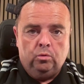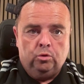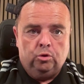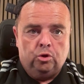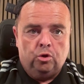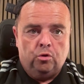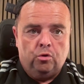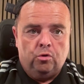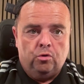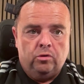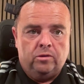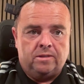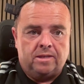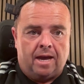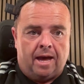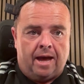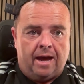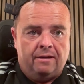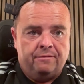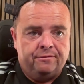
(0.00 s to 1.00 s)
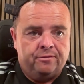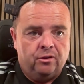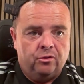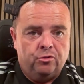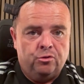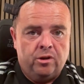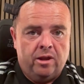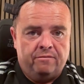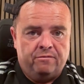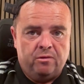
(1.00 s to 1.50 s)
Good
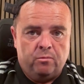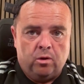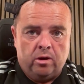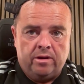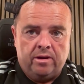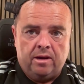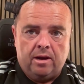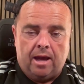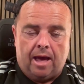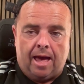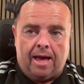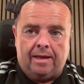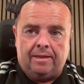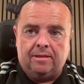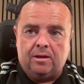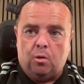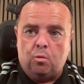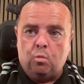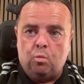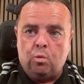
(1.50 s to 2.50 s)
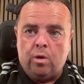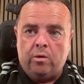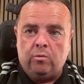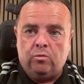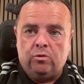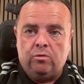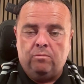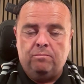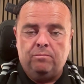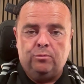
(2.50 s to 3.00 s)
afternoon, everyone, and
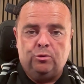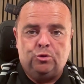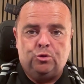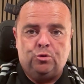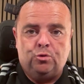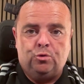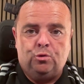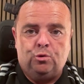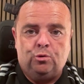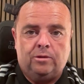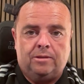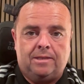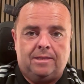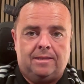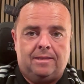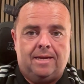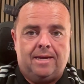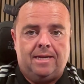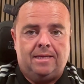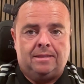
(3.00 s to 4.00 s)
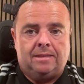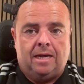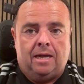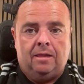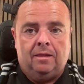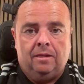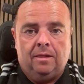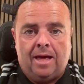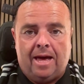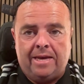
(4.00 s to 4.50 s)
welcome to today's
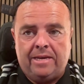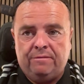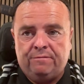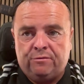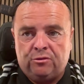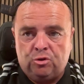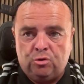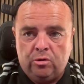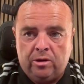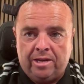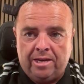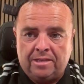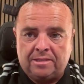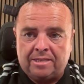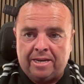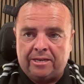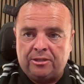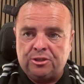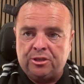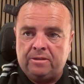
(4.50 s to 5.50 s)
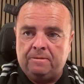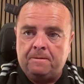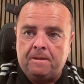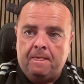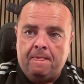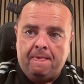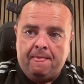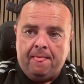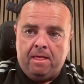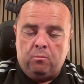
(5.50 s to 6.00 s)
live Q&A session.
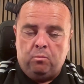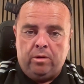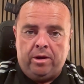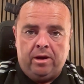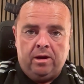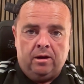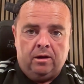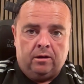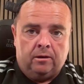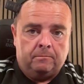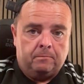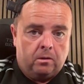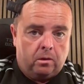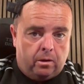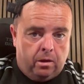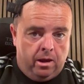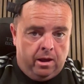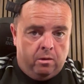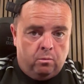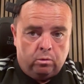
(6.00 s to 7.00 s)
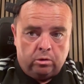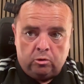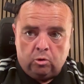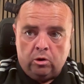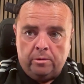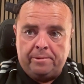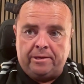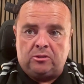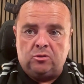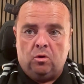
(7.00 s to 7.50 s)
We're going
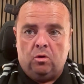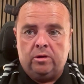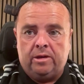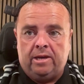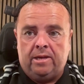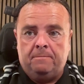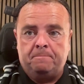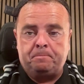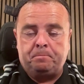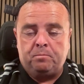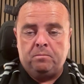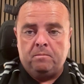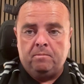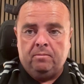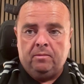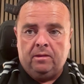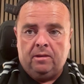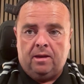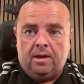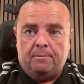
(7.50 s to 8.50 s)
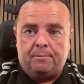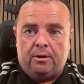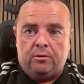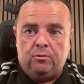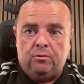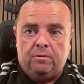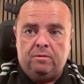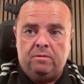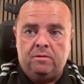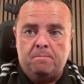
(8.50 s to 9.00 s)
to be talking
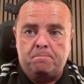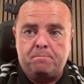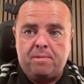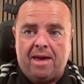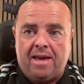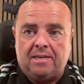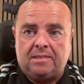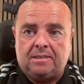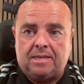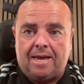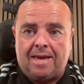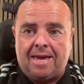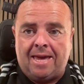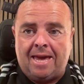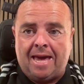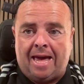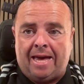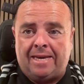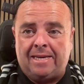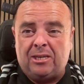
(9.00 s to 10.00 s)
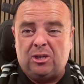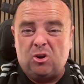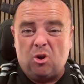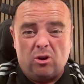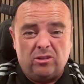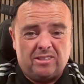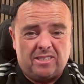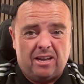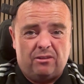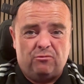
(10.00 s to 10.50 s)
about the best AI
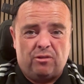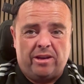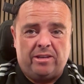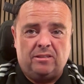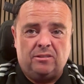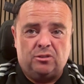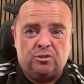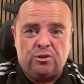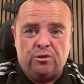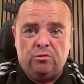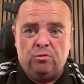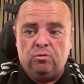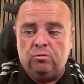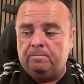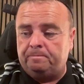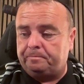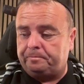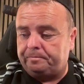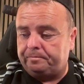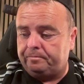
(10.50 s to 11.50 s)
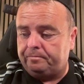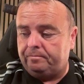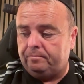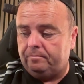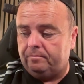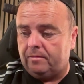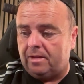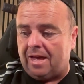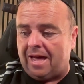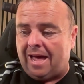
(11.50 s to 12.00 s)
content writing tool
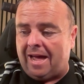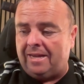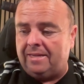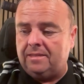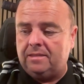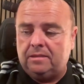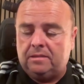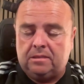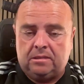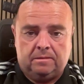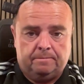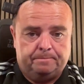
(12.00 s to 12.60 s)
and